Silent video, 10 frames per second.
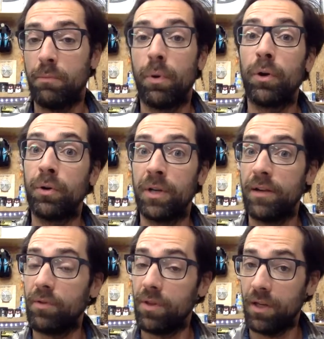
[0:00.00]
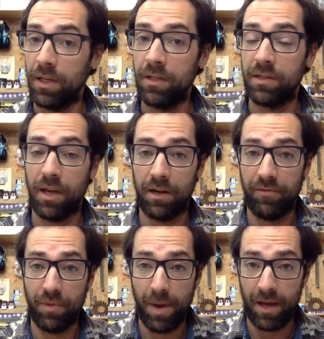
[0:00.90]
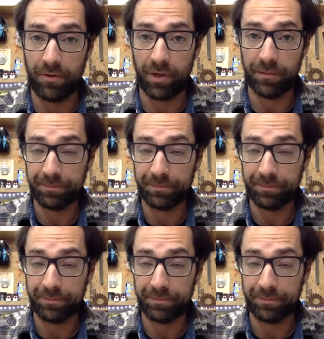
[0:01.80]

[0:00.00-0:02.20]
burned everything inside of the battery.